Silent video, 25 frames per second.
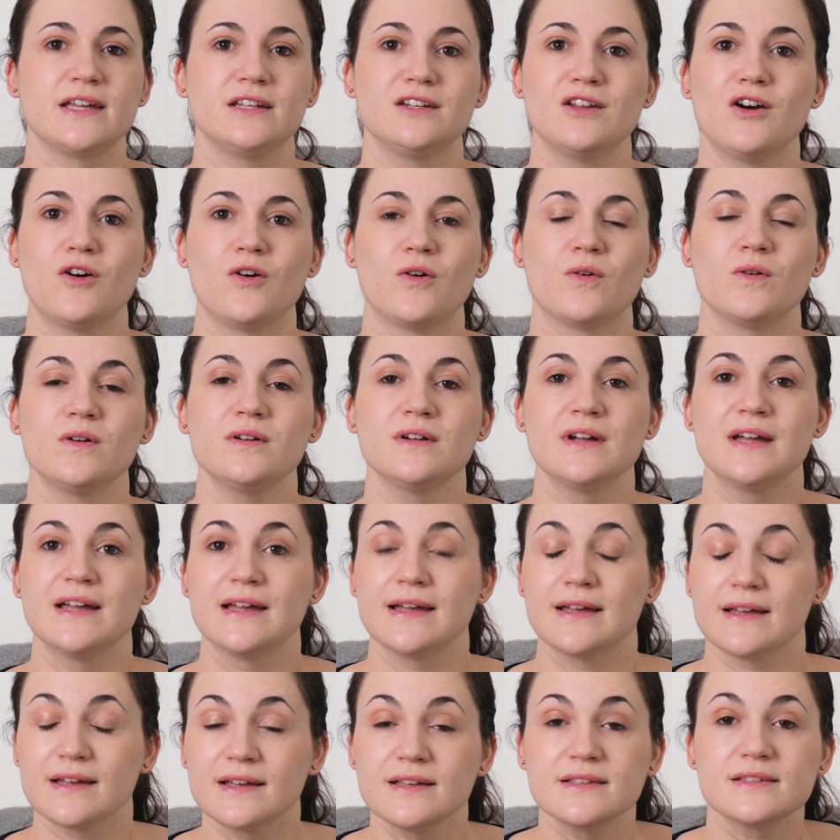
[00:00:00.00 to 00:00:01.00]
no
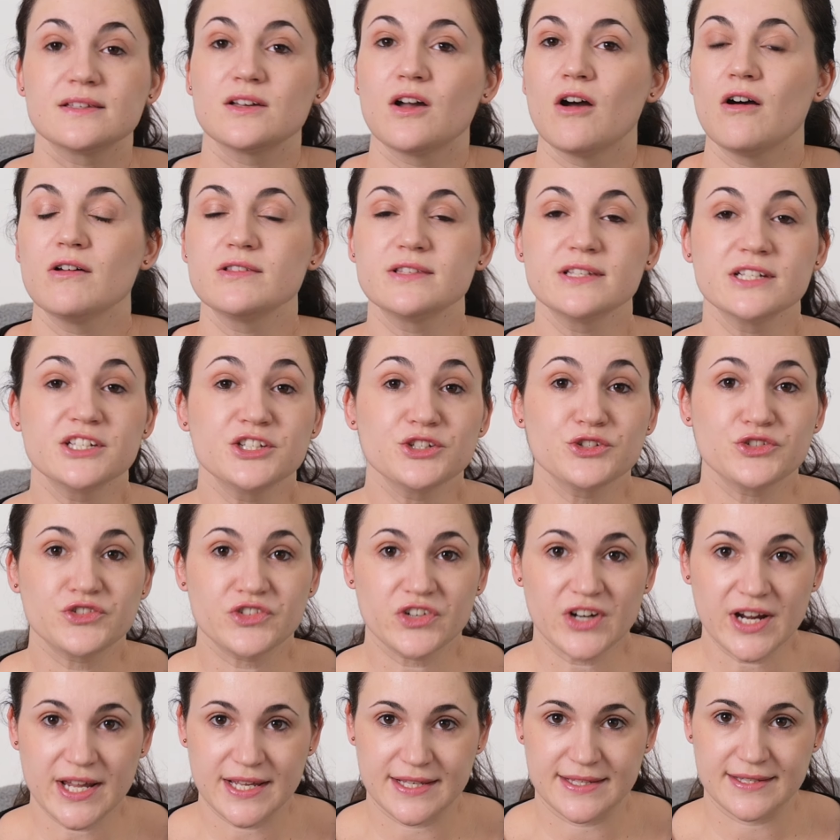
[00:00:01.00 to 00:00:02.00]
is causing you
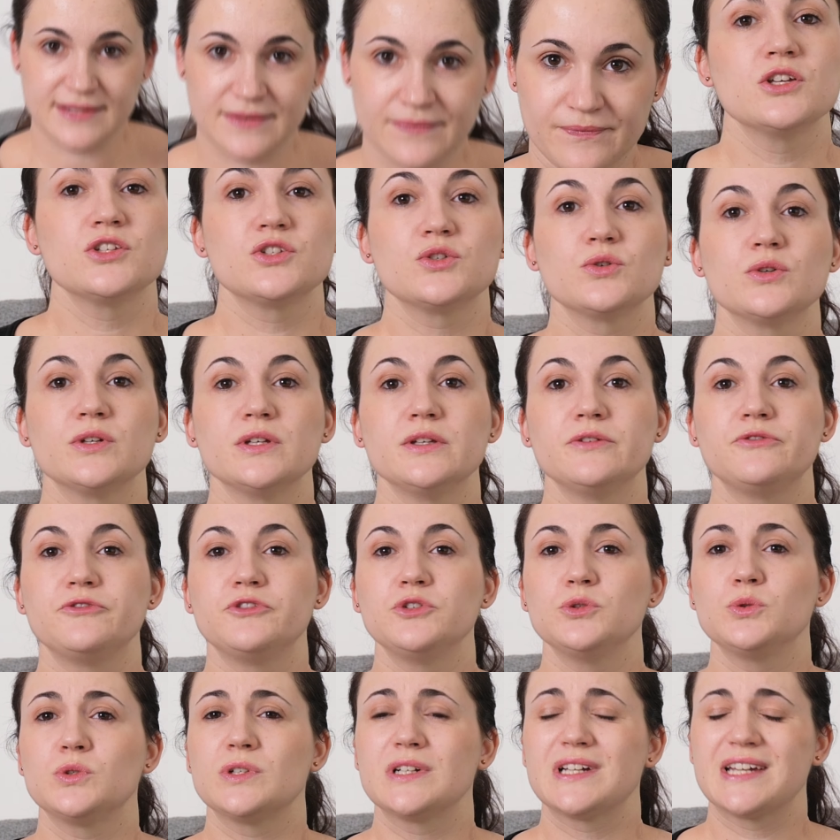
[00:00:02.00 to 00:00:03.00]
stress. So if
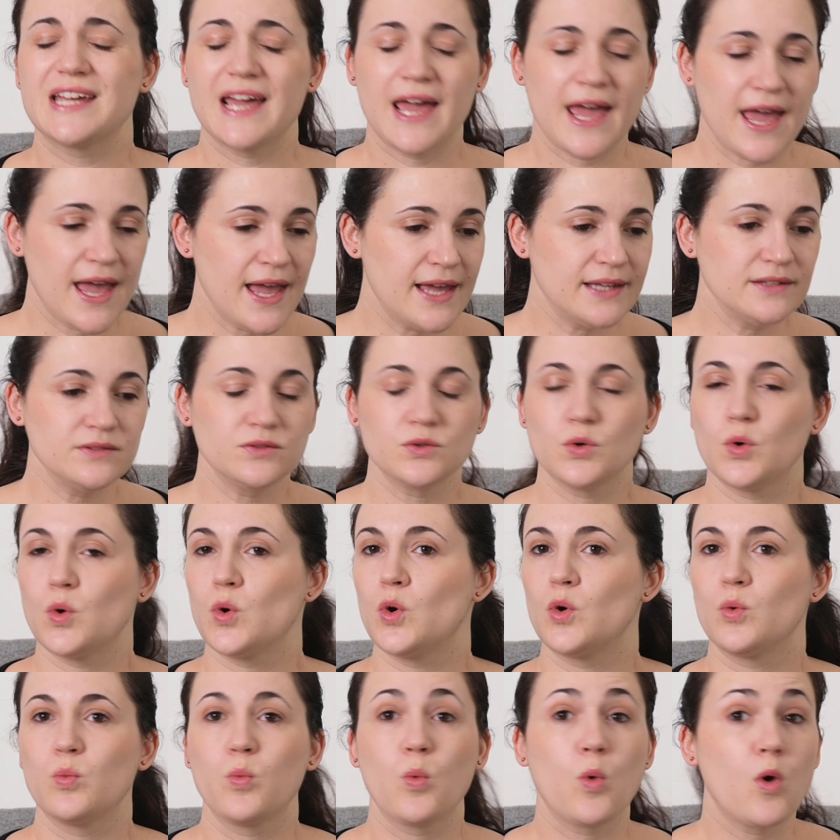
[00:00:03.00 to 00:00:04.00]
you can't
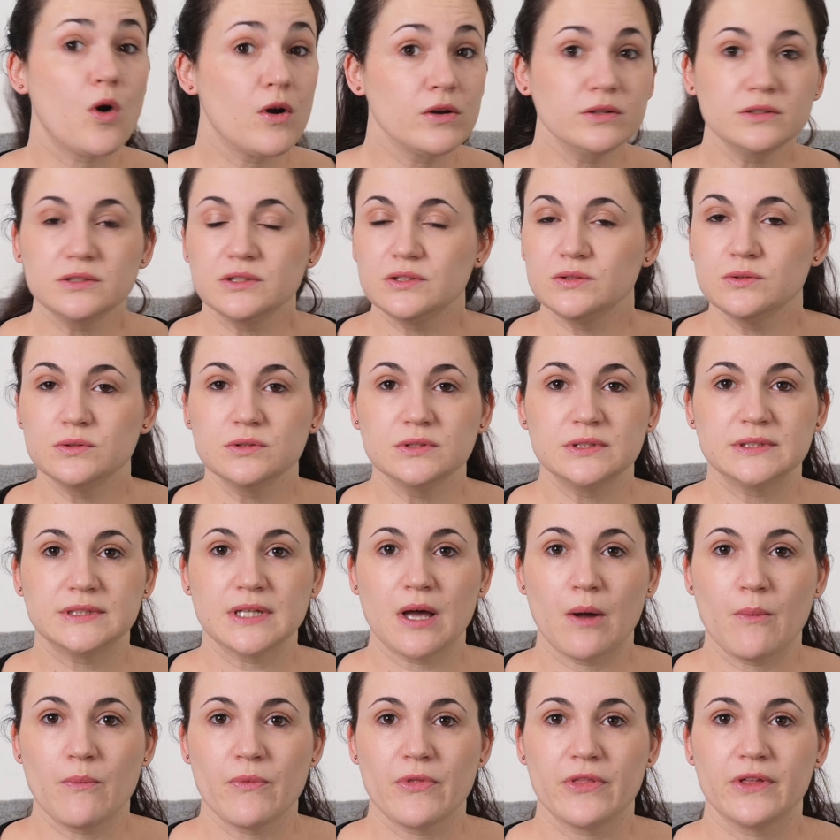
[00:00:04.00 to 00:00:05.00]
or won't do
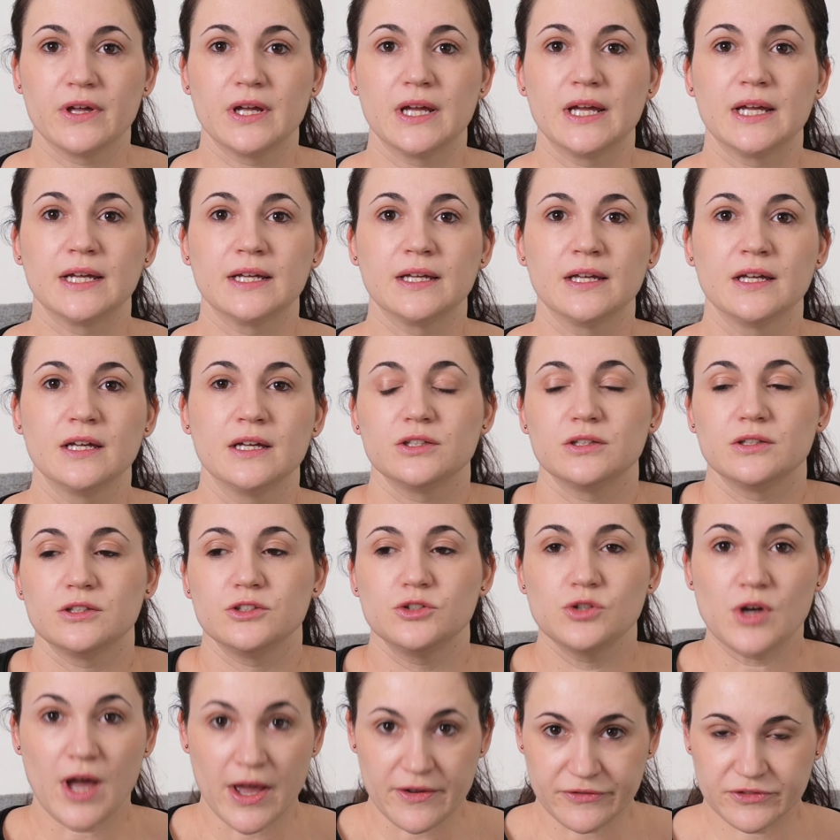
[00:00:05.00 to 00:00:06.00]
something,
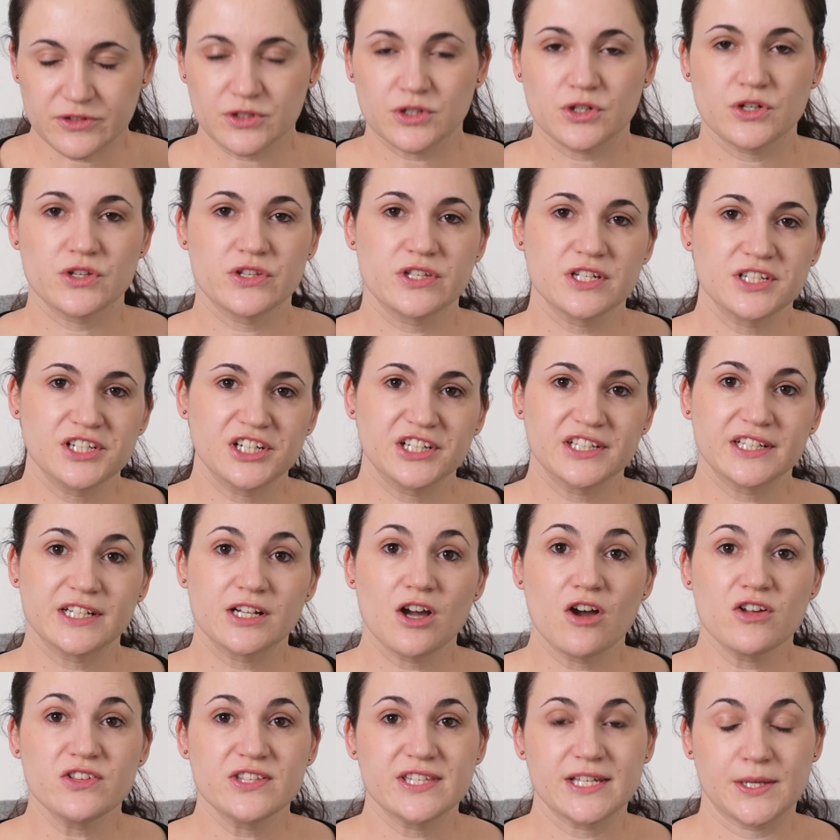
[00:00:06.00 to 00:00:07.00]
you have to consider the
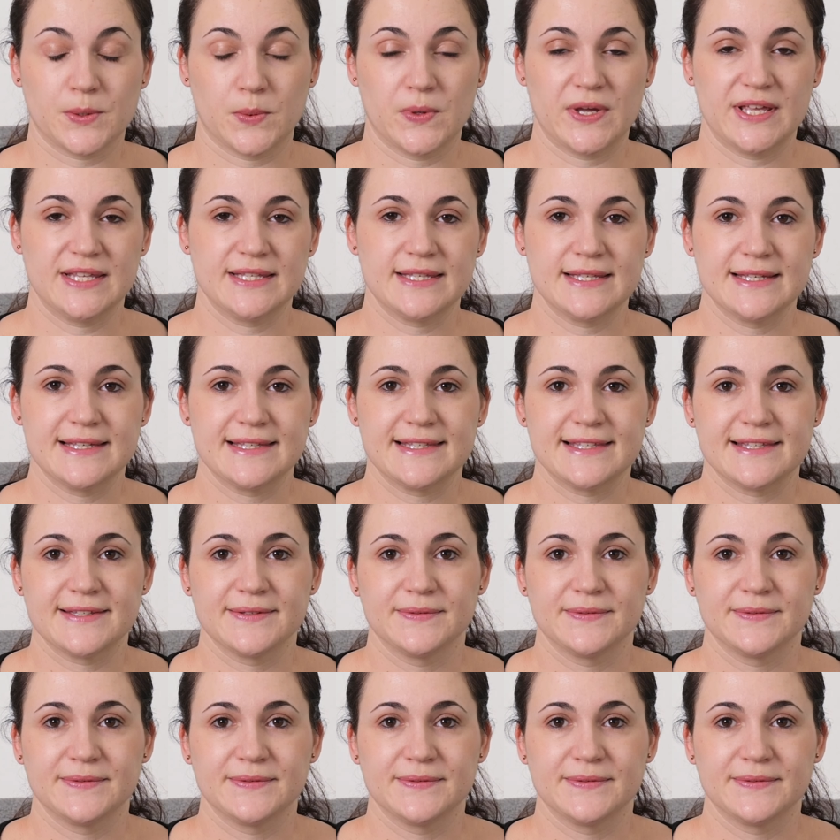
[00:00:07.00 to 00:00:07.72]
consequences.